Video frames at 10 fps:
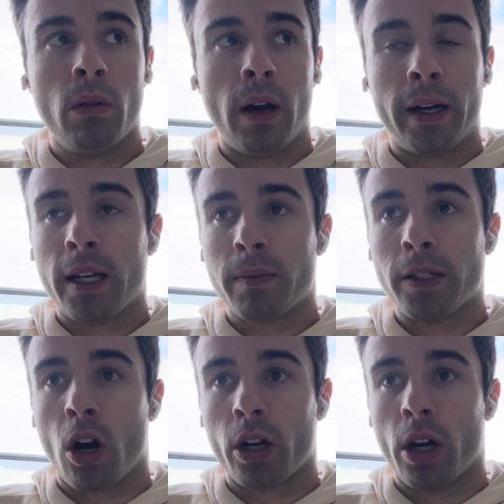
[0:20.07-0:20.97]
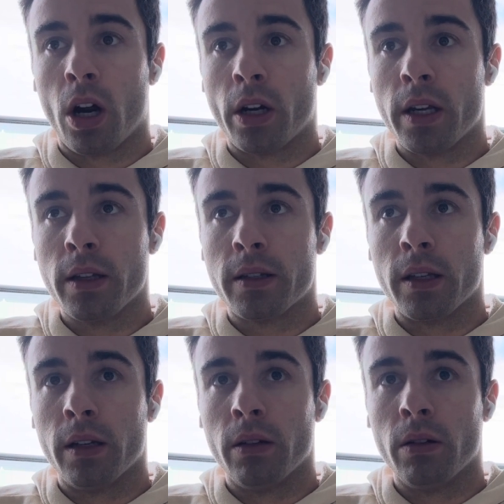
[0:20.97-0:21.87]
guess, my target audience
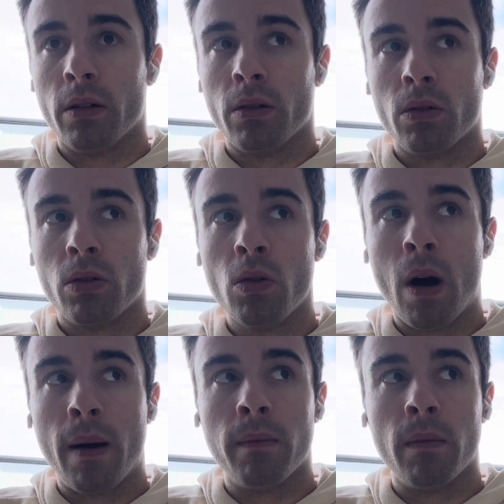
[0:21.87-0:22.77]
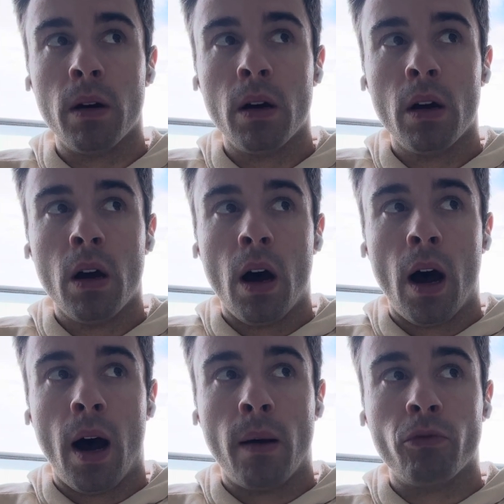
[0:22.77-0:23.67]
and who I'm
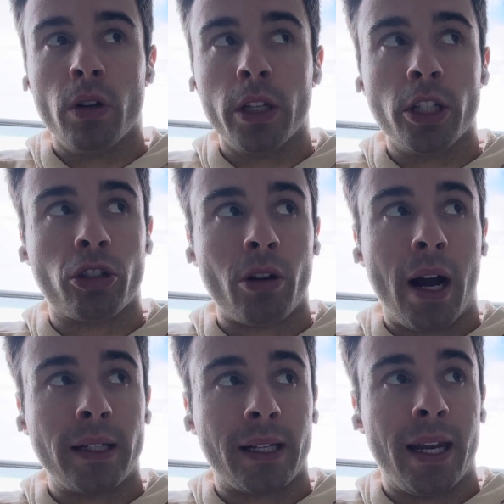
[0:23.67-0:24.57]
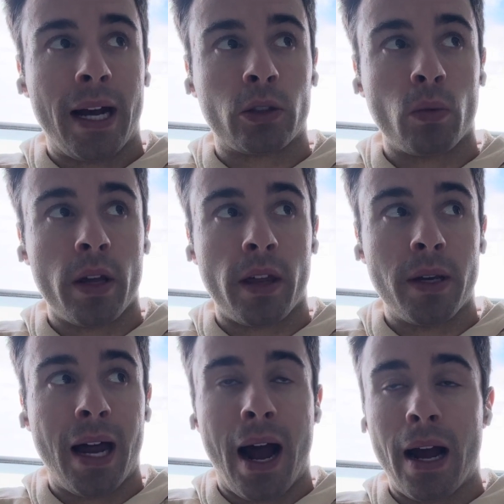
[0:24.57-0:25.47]
really trying to connect with. I
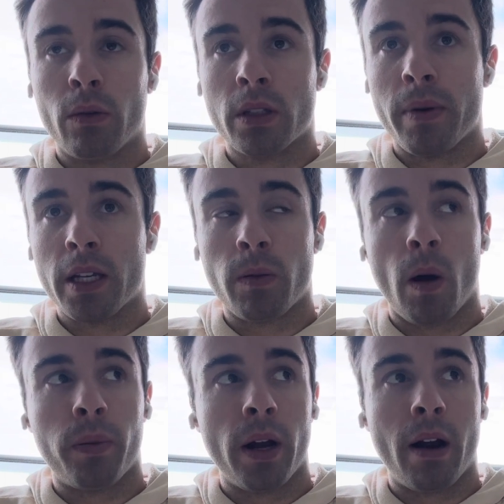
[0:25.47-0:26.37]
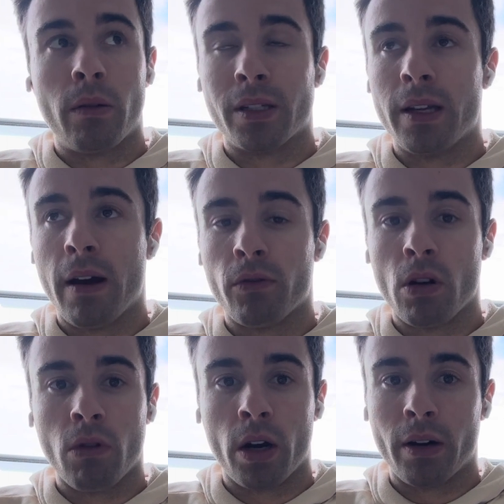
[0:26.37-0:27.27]
mean, I was a baseball player. I was never a
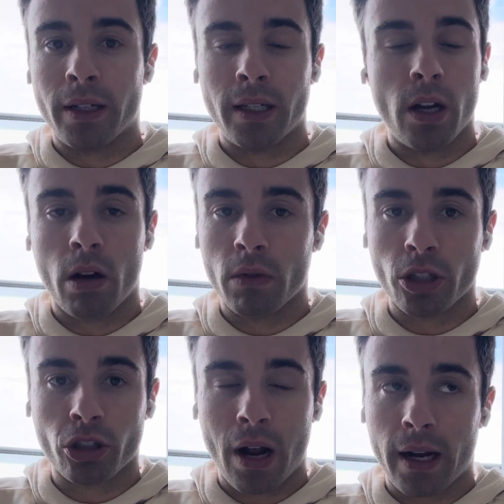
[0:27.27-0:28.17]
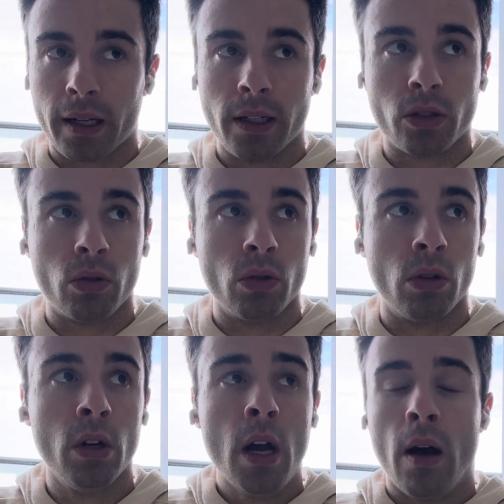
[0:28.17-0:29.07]
runner. I did not run track in high
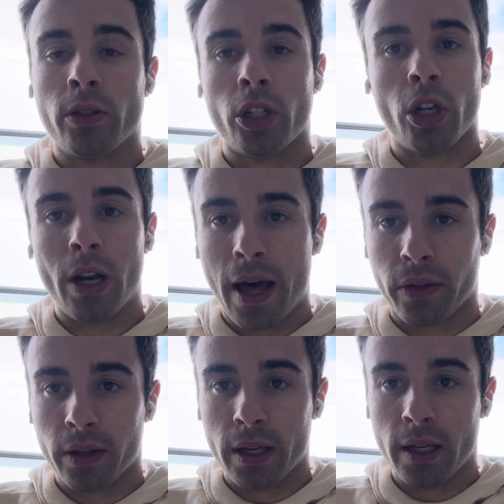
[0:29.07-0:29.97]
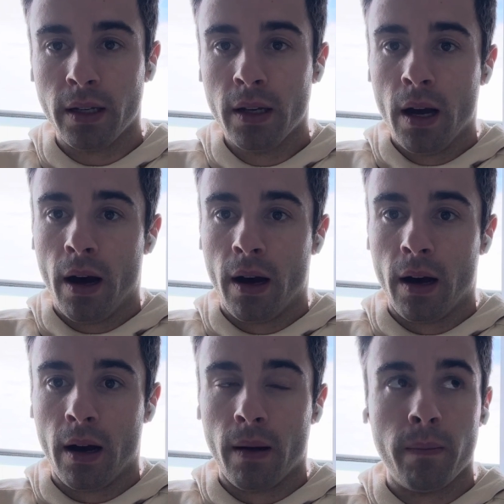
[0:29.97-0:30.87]
school. I was a good athlete.
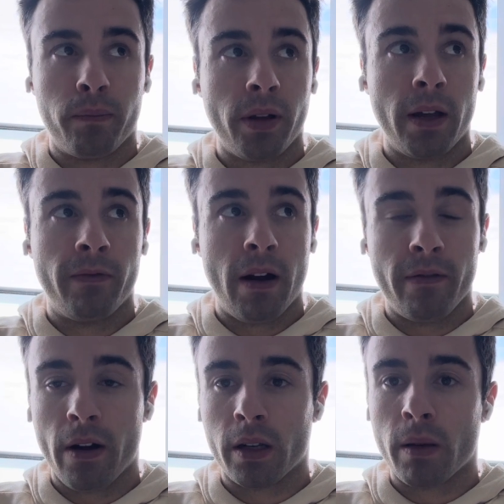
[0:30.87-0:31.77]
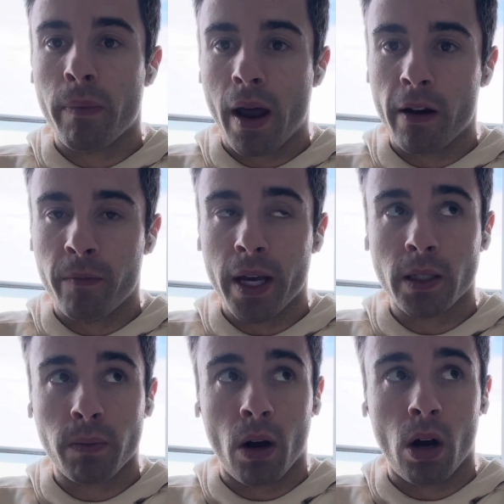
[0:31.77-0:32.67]
Played very, very competitive
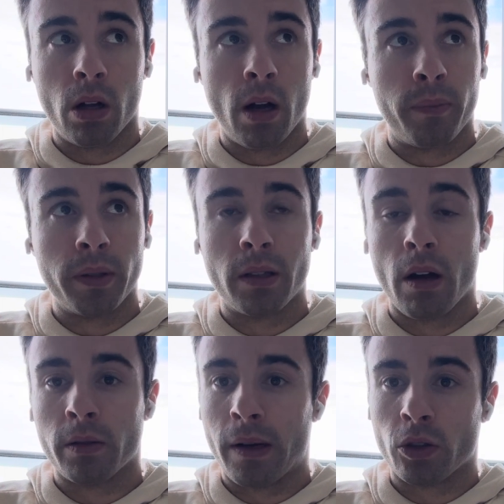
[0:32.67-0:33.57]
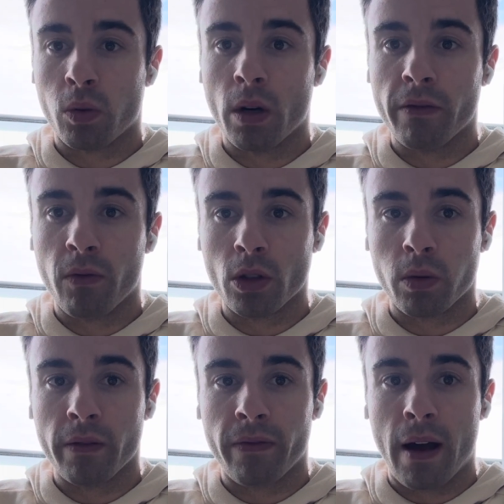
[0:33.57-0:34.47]
baseball up until I was about 24,
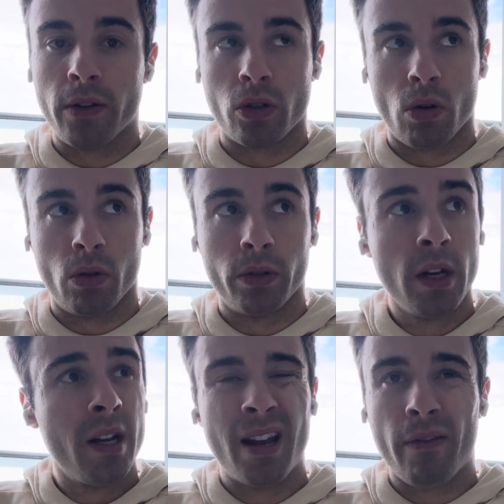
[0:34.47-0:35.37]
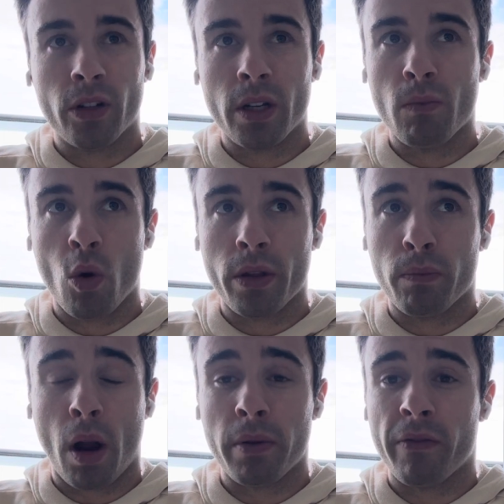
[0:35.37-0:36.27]
25 years old. Never did more than
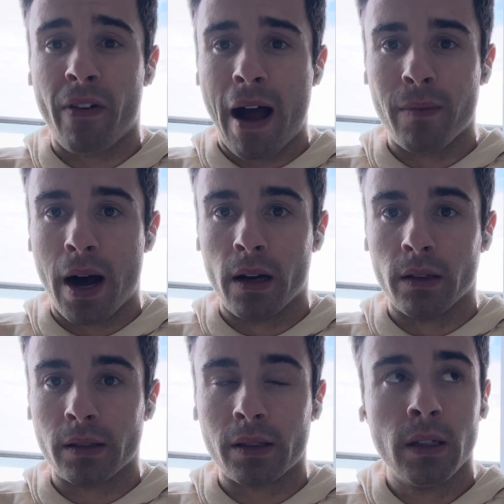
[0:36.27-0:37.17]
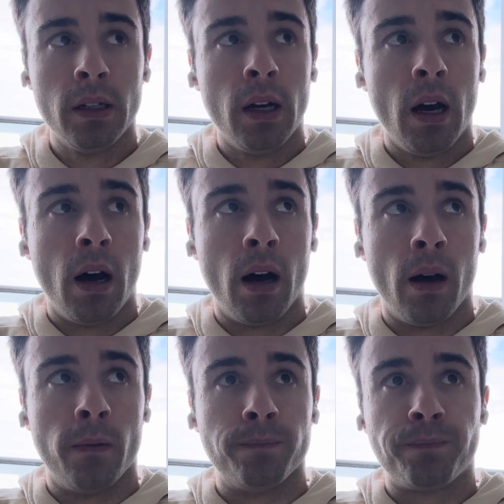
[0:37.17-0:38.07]
probably 5 miles
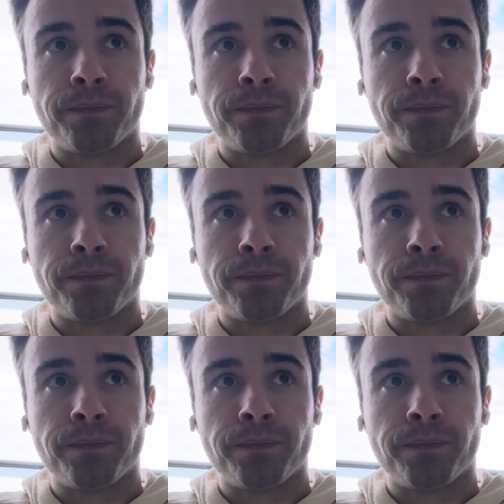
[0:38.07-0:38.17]
until